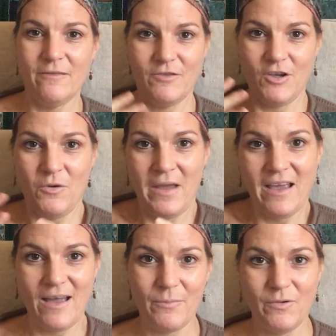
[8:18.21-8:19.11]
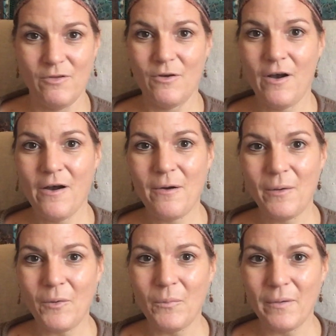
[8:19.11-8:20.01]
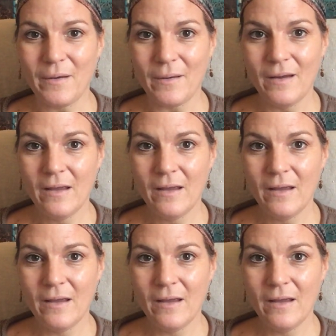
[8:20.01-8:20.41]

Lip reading: of showing up with your heart open